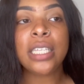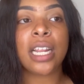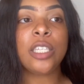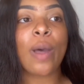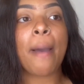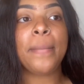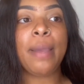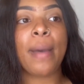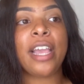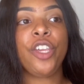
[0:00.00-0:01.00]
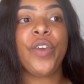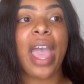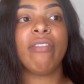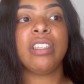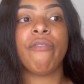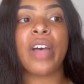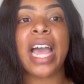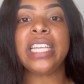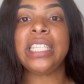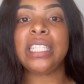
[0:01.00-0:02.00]
So that's what I mean by you have to
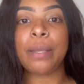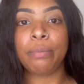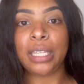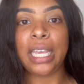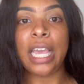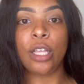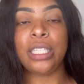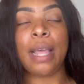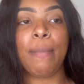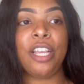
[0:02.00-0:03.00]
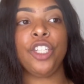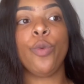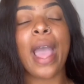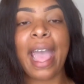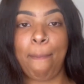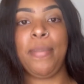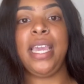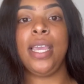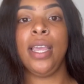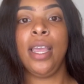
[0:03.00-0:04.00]
find something else that makes you happy.